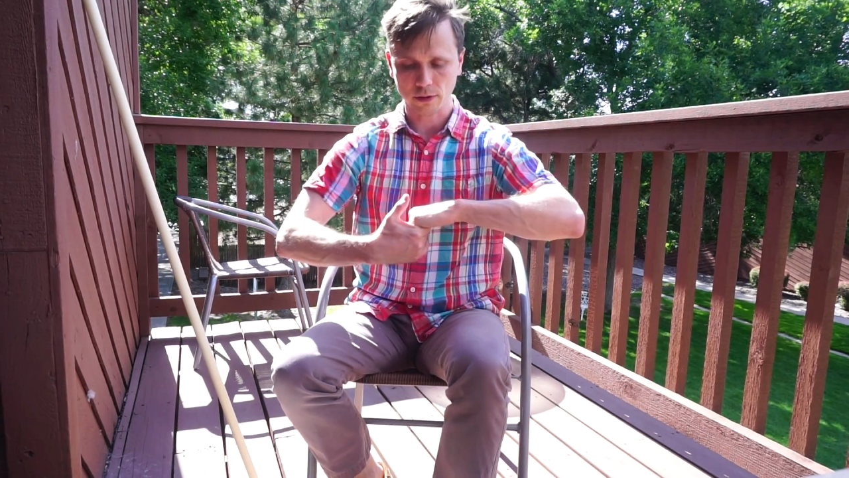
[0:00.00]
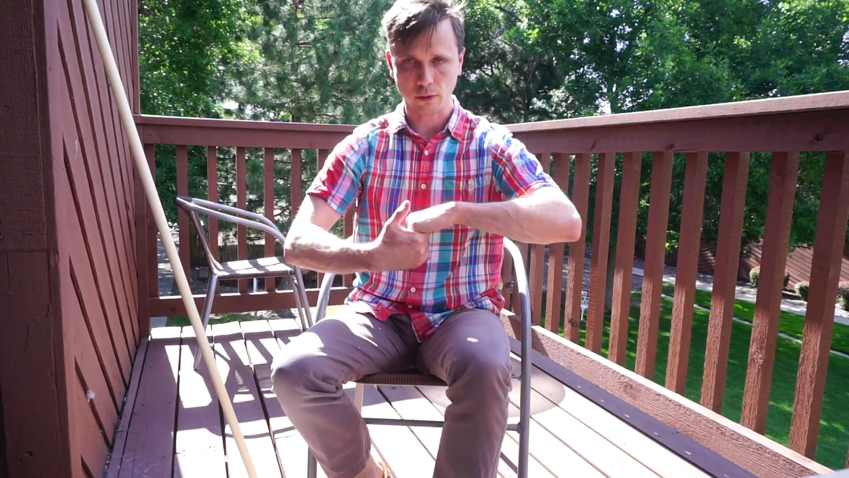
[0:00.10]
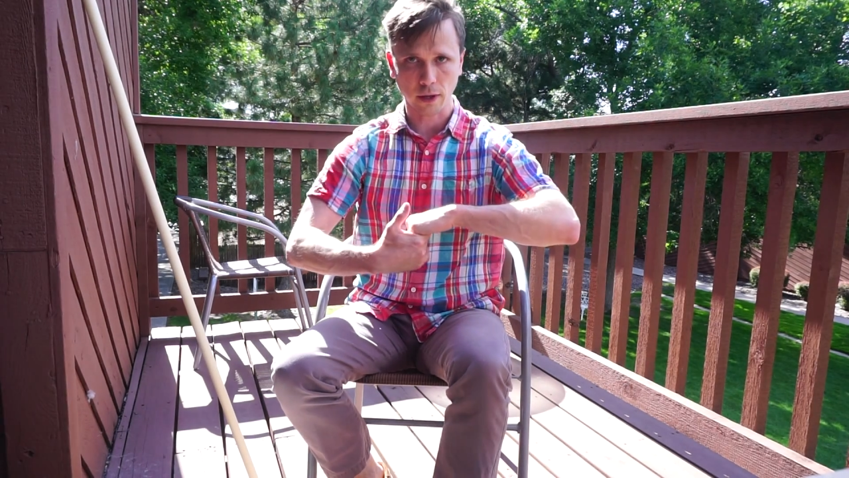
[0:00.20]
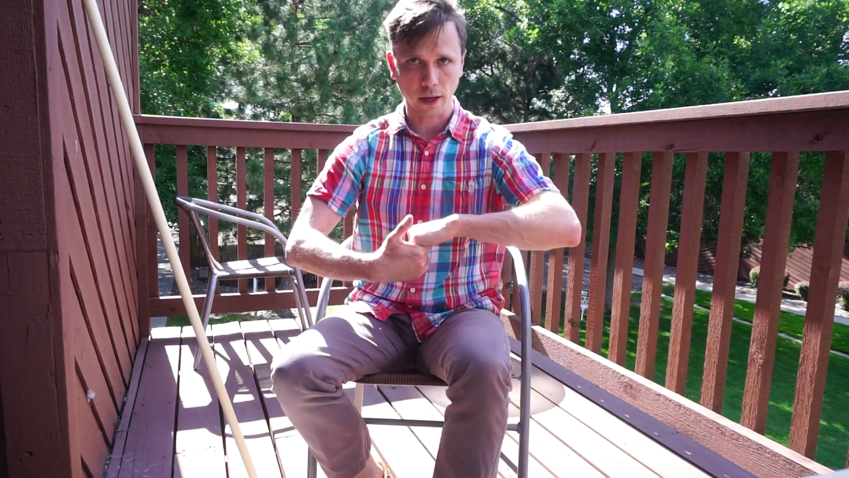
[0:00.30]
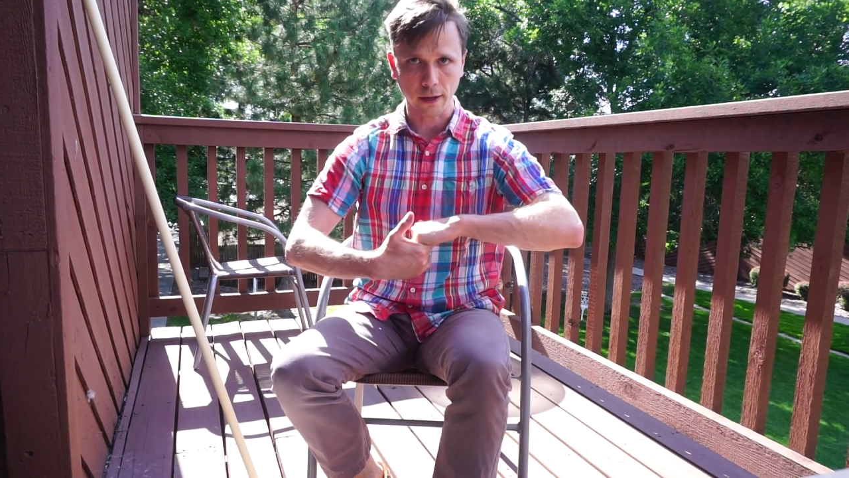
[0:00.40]

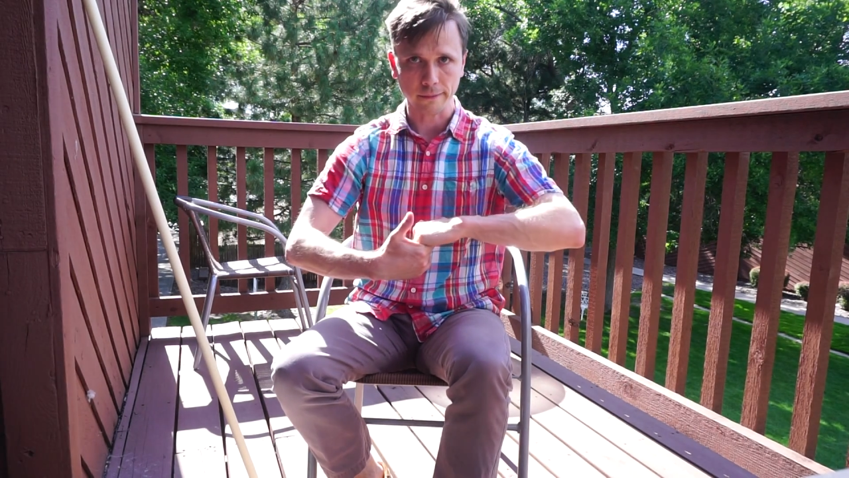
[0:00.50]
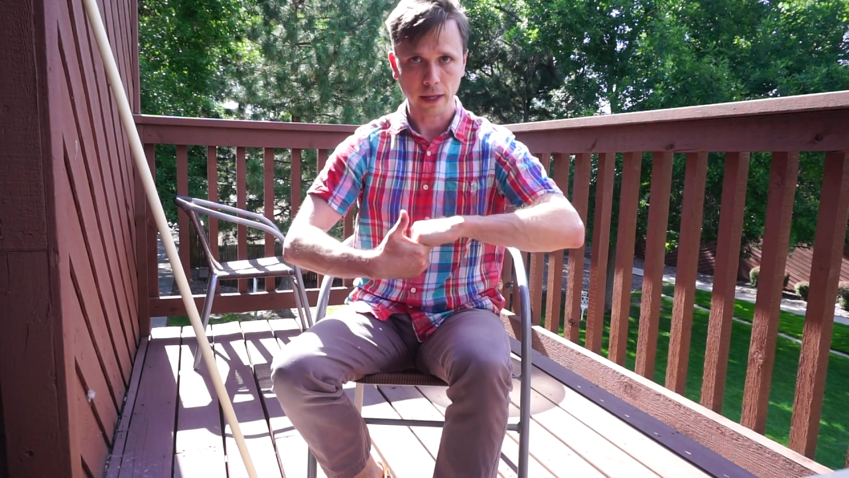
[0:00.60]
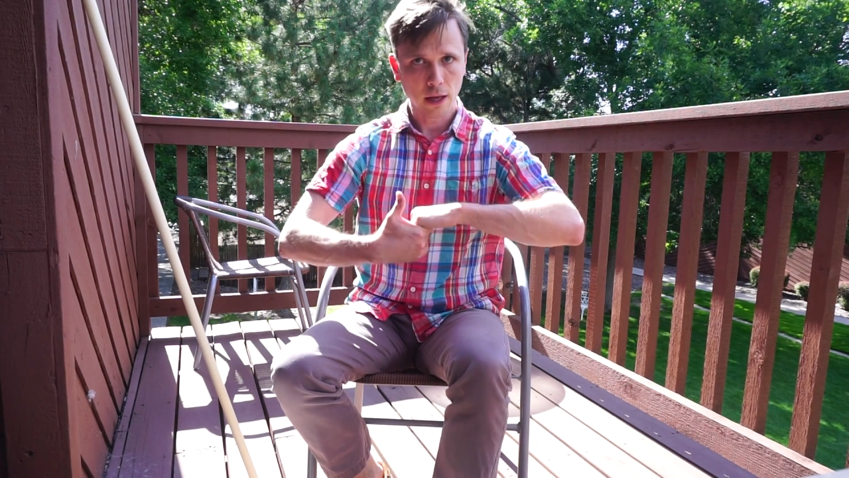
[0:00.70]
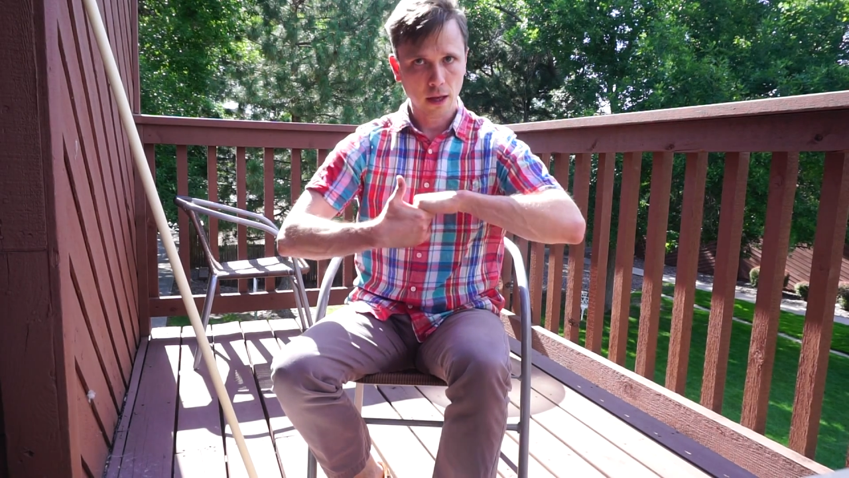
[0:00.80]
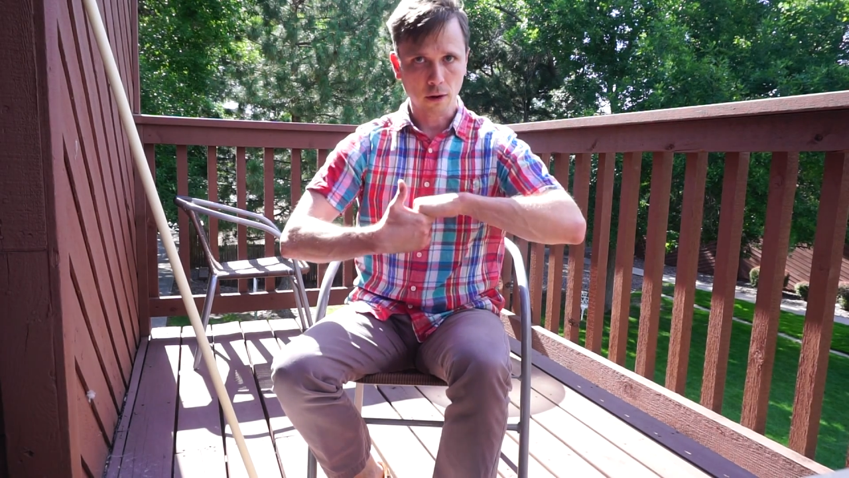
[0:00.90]
So again,
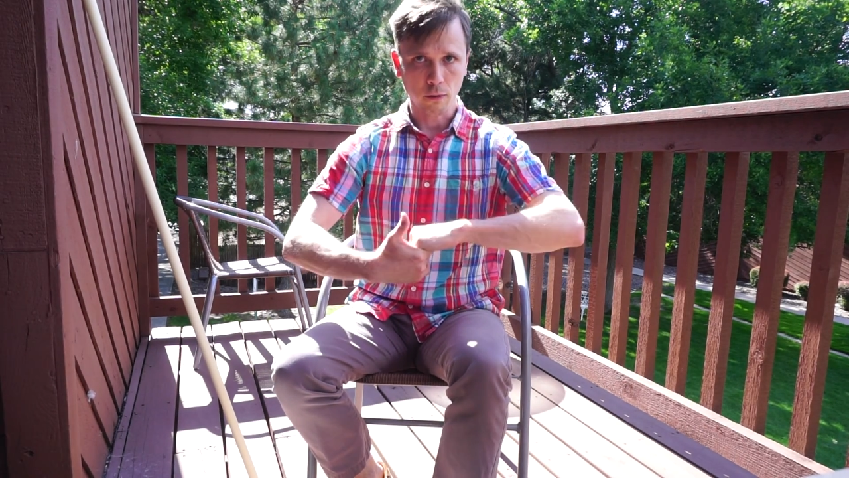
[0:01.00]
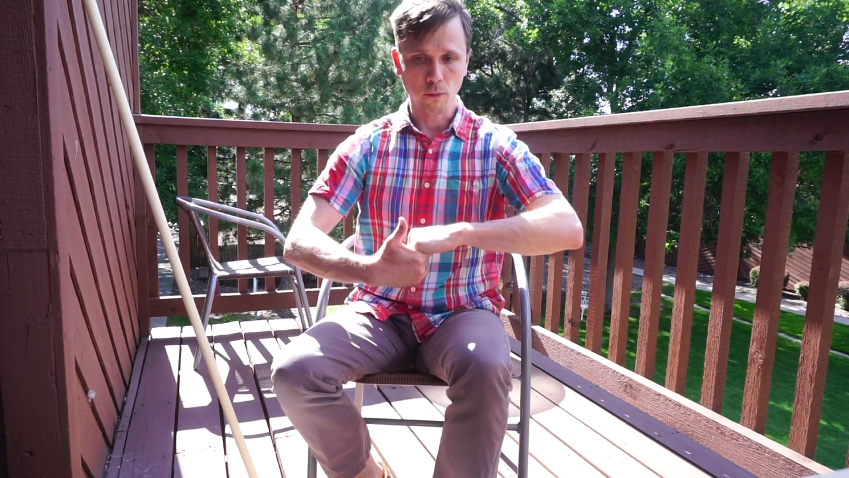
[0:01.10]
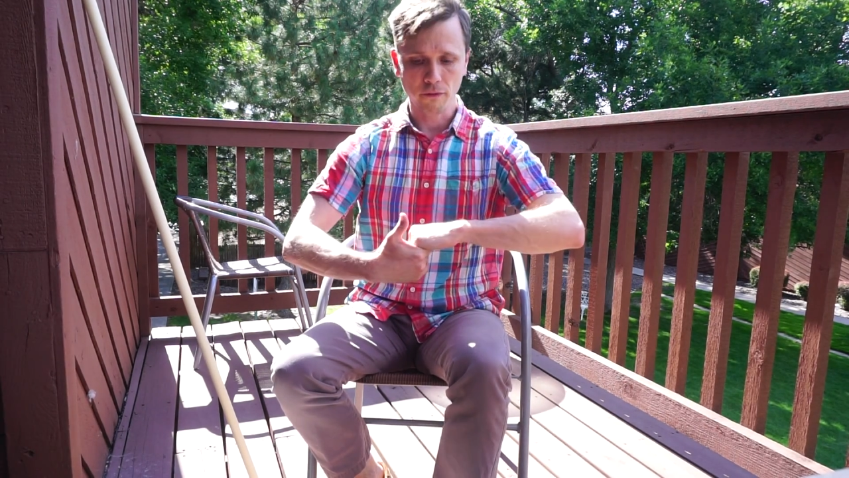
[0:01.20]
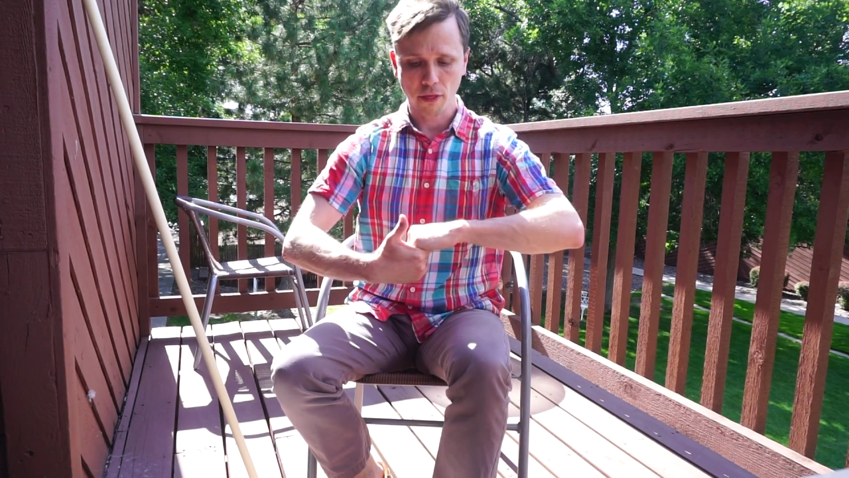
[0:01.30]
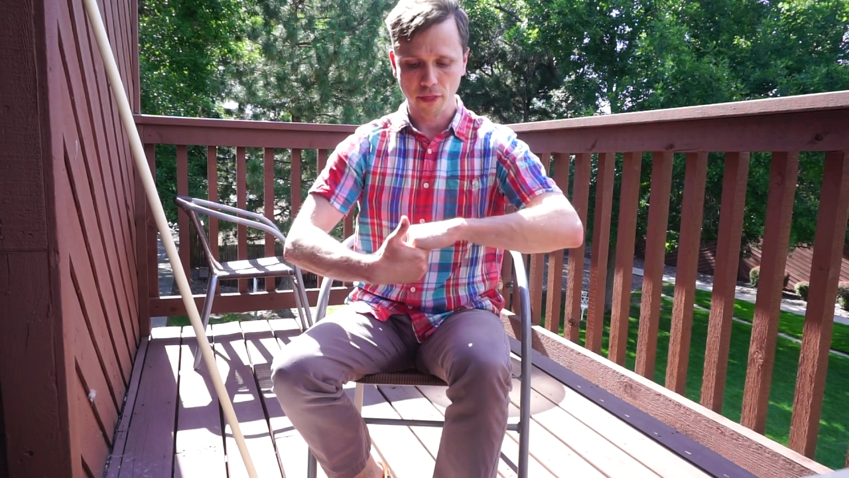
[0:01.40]

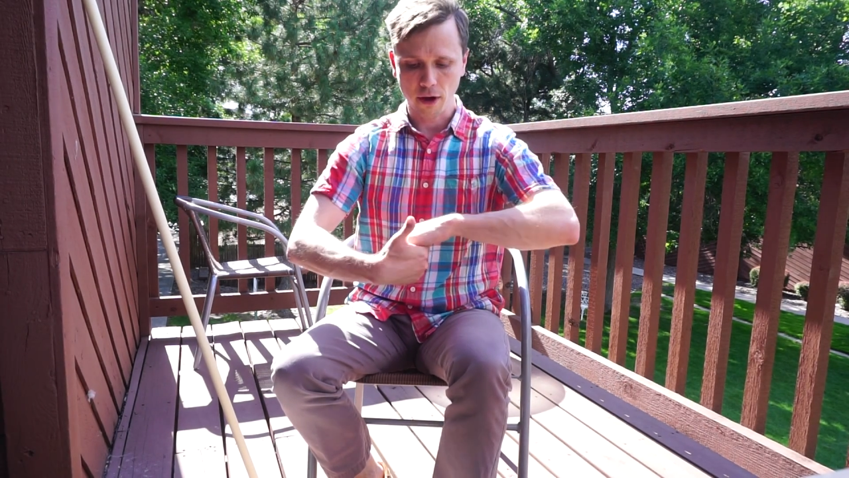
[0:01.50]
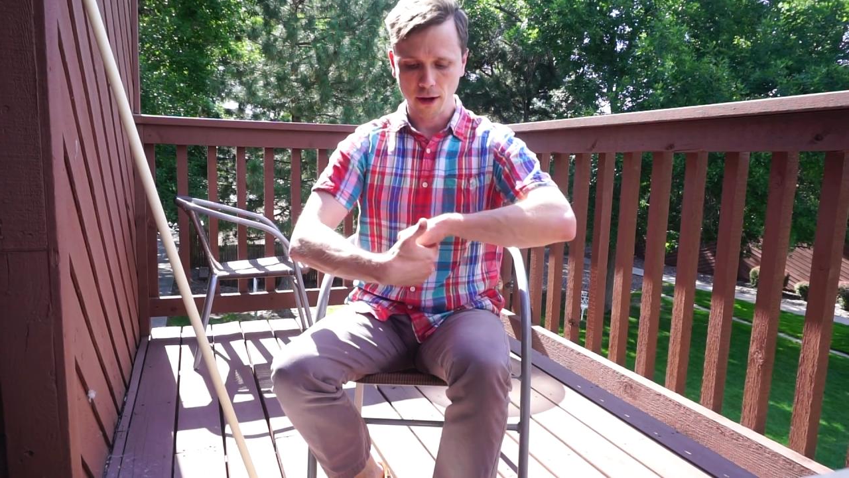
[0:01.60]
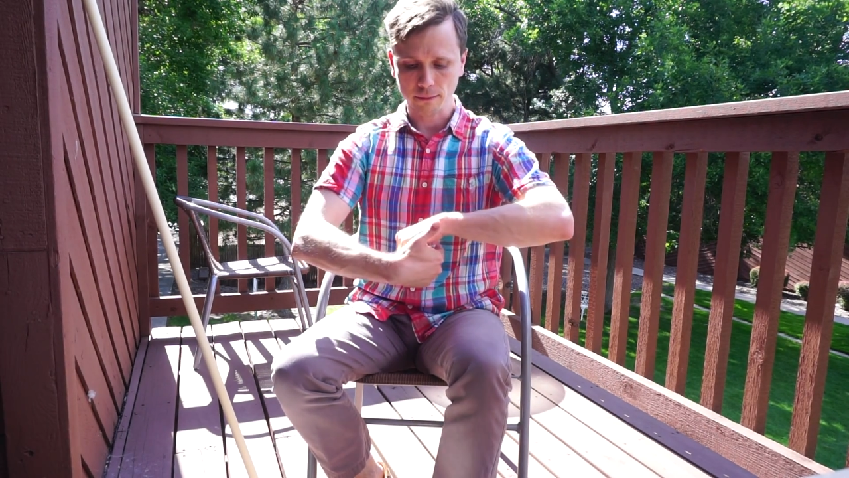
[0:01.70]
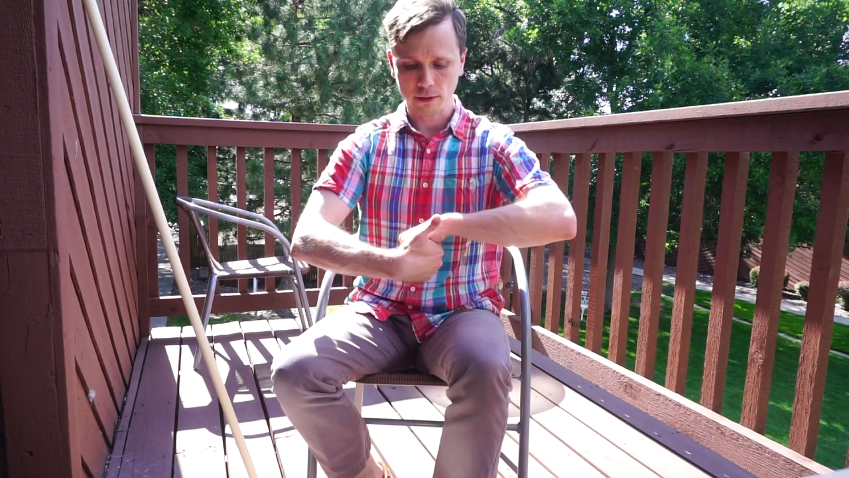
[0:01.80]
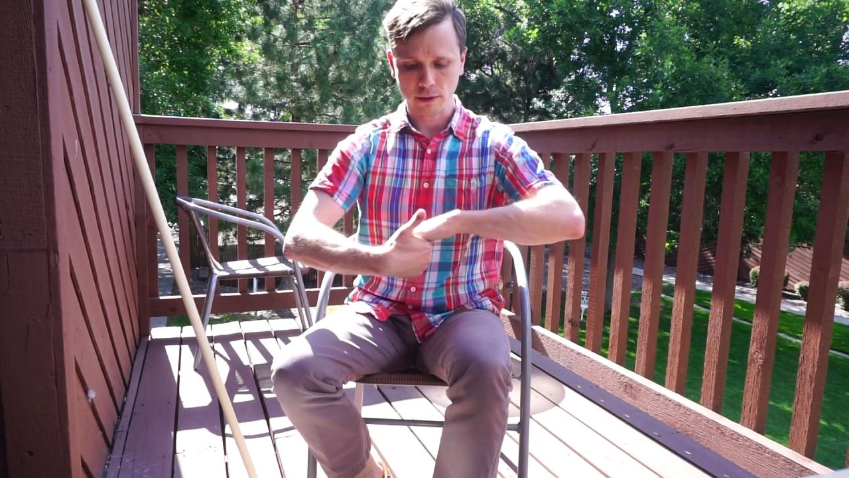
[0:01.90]
remove the
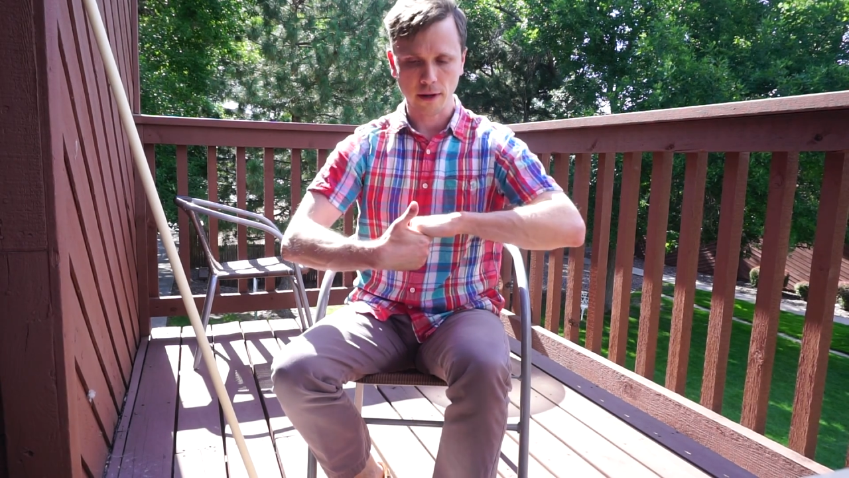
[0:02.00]
thumbs,